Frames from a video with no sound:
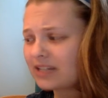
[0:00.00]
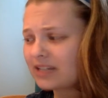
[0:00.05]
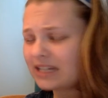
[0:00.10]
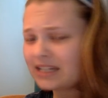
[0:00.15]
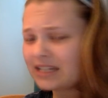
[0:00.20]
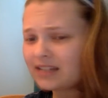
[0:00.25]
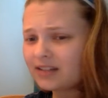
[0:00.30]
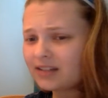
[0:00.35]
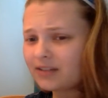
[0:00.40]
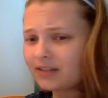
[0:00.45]

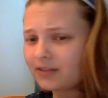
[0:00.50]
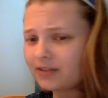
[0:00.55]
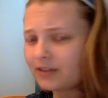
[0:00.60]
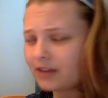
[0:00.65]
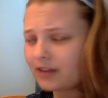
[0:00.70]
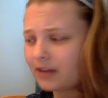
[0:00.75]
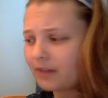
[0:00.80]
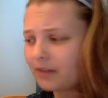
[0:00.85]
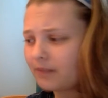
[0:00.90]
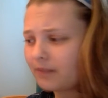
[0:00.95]
easily for
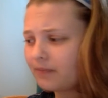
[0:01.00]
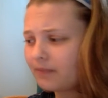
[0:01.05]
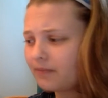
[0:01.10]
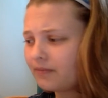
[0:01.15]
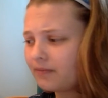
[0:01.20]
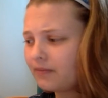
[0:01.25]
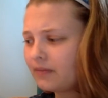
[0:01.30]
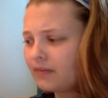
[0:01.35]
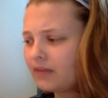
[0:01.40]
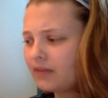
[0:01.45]
them.
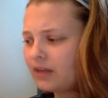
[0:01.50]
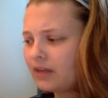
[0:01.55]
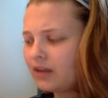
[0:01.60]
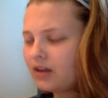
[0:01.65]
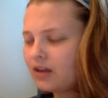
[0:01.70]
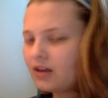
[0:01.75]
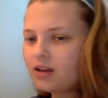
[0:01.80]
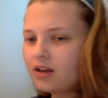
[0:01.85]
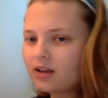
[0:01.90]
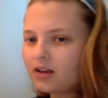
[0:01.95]

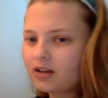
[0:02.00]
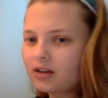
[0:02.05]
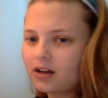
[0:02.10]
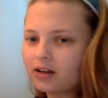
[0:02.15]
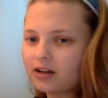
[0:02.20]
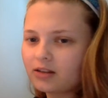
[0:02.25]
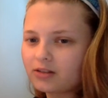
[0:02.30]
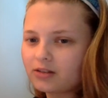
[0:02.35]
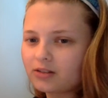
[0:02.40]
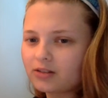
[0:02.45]

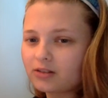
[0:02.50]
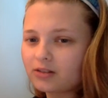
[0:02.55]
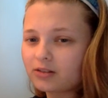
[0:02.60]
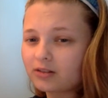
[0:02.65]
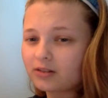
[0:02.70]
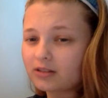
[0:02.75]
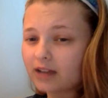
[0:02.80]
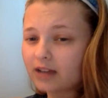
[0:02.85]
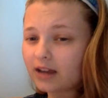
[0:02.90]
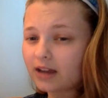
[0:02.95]
God looked a
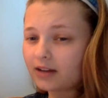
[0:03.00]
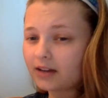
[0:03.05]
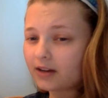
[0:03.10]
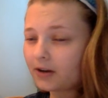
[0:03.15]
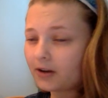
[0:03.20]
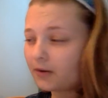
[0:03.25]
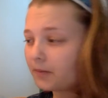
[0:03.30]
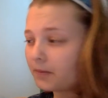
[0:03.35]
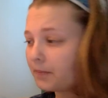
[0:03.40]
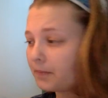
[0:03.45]
little sad
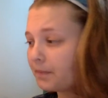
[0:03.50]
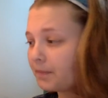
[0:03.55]
now.